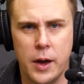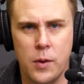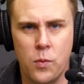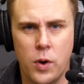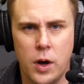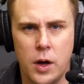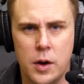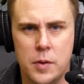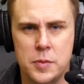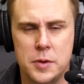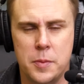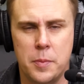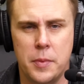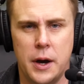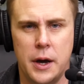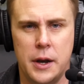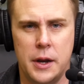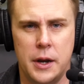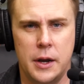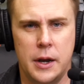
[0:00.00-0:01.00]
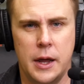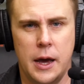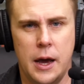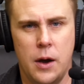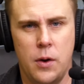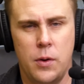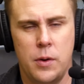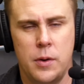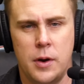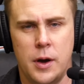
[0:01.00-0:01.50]
and welcome to Mining
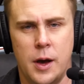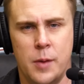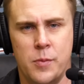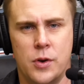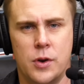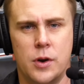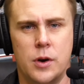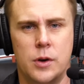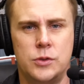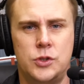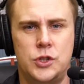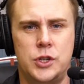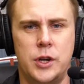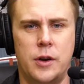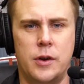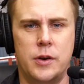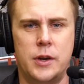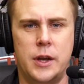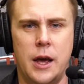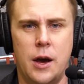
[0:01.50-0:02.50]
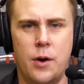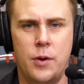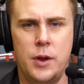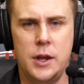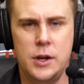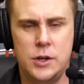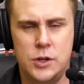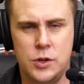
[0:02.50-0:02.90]
Now. I'm your host, Jared Downey.